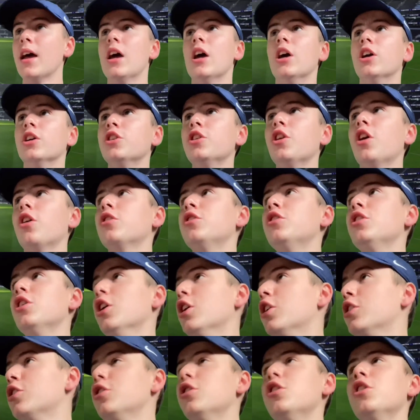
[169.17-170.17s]
You know, you
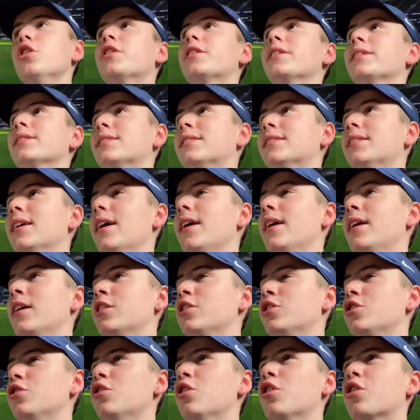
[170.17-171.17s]
look at City
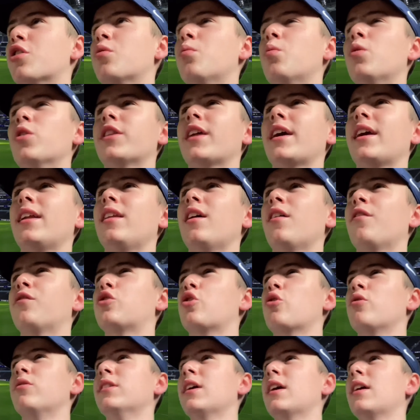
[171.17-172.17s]
and you look at what they love
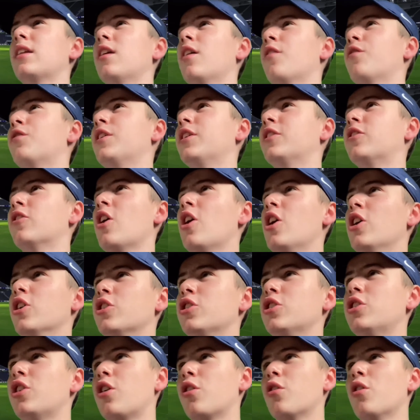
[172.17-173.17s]
doing. They love this,
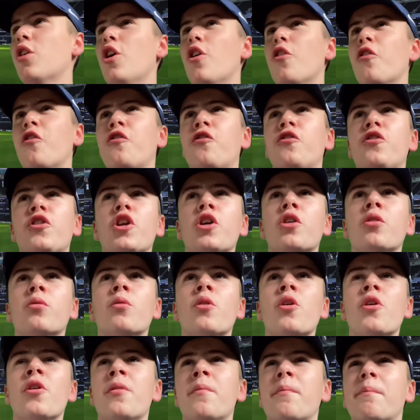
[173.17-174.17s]
you know,
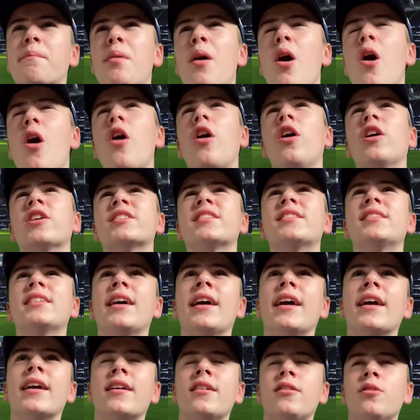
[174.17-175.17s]
fluent
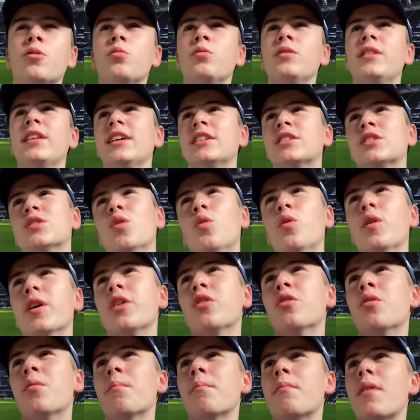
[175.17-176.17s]
passing and all this
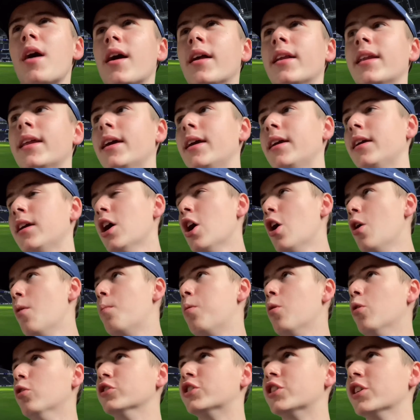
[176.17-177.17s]
oil money
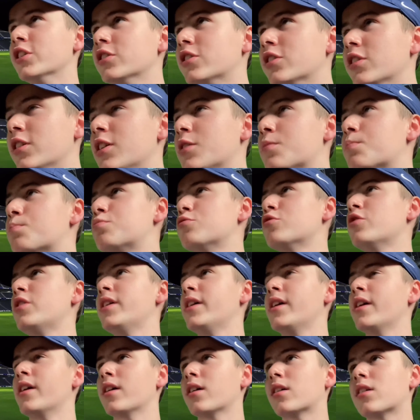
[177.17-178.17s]
pours into this
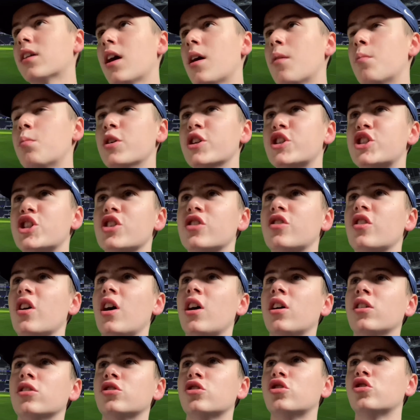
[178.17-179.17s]
brilliant club, which is
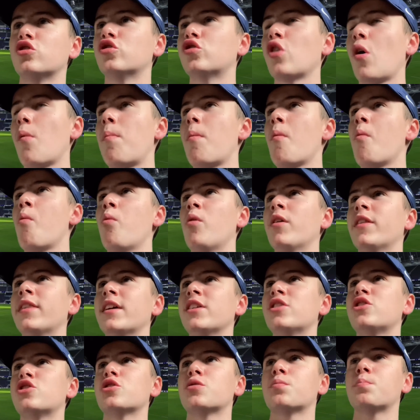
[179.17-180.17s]
unstoppable, when
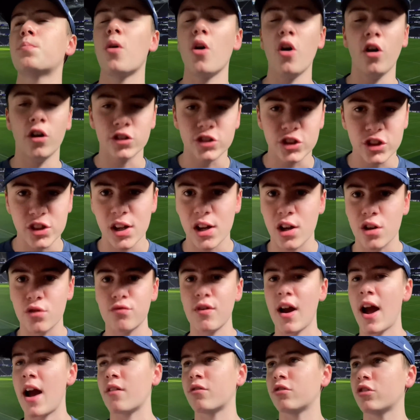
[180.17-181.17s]
they just pass it
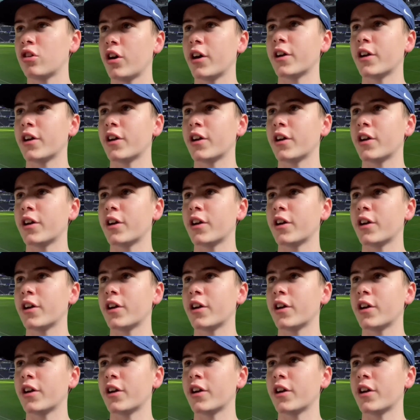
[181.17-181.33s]
around like